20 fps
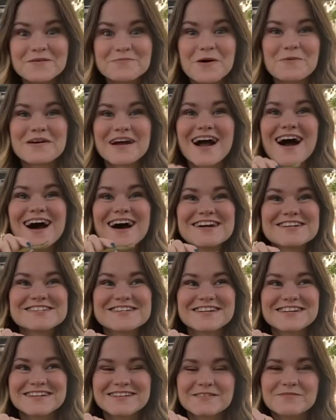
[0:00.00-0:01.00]
Jacob's
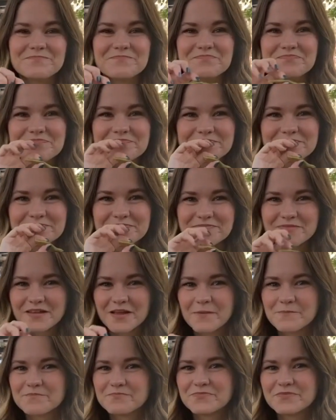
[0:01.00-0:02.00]
Pickles opened at
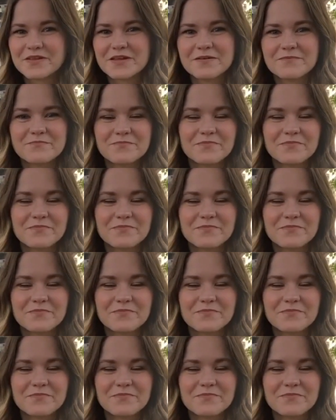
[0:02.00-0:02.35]
509